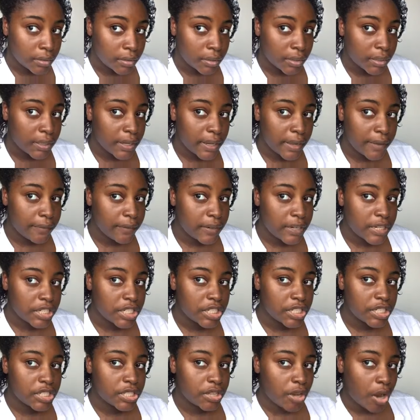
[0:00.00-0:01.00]
The
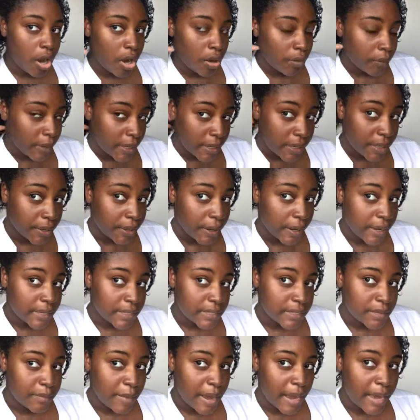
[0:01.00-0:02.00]
definition is already
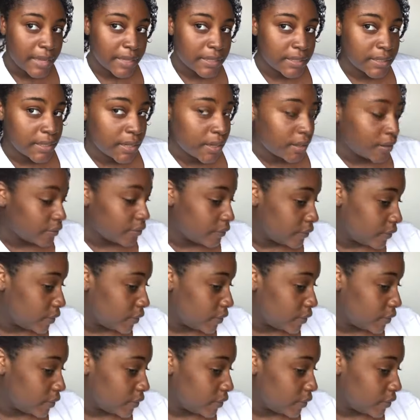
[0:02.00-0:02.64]
crazy by itself.